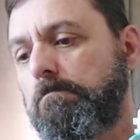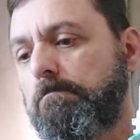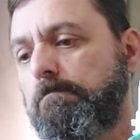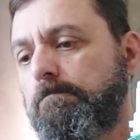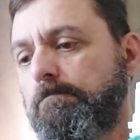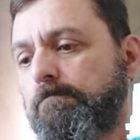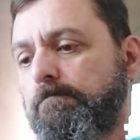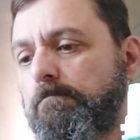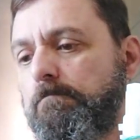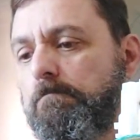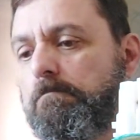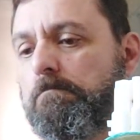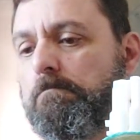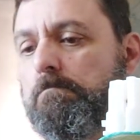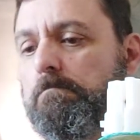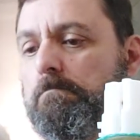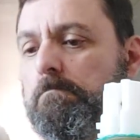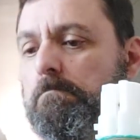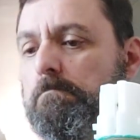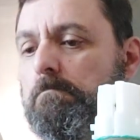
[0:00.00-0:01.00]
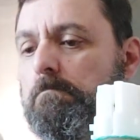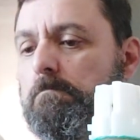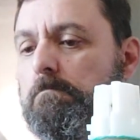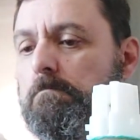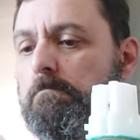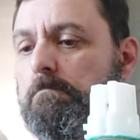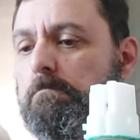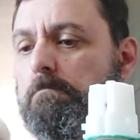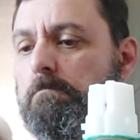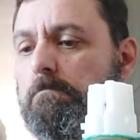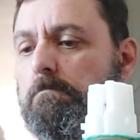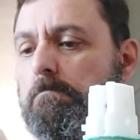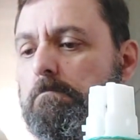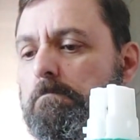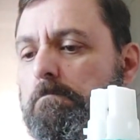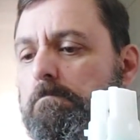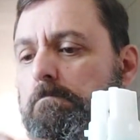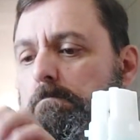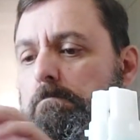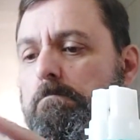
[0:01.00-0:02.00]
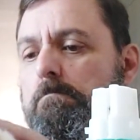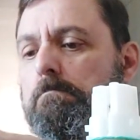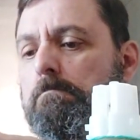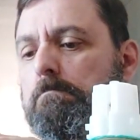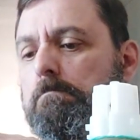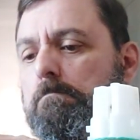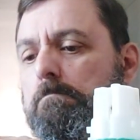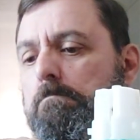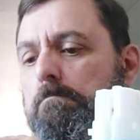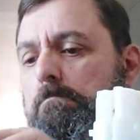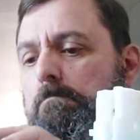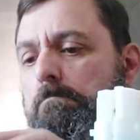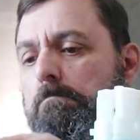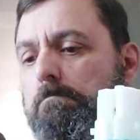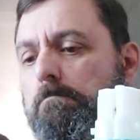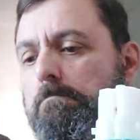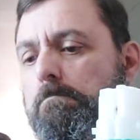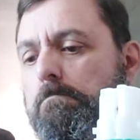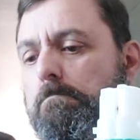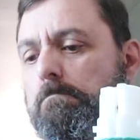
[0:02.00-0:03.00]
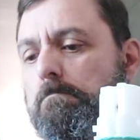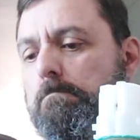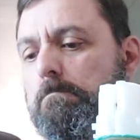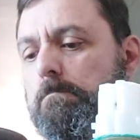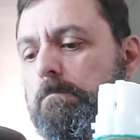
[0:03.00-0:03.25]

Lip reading: the next 4th part